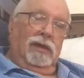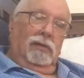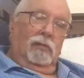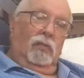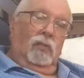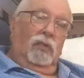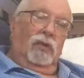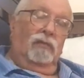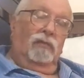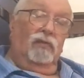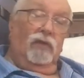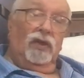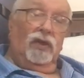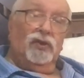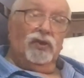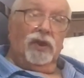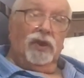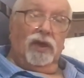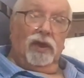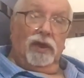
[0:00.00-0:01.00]
were
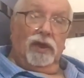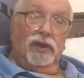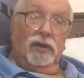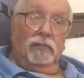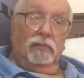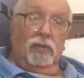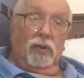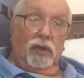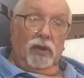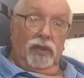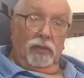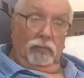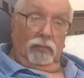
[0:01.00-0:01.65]
investigated by the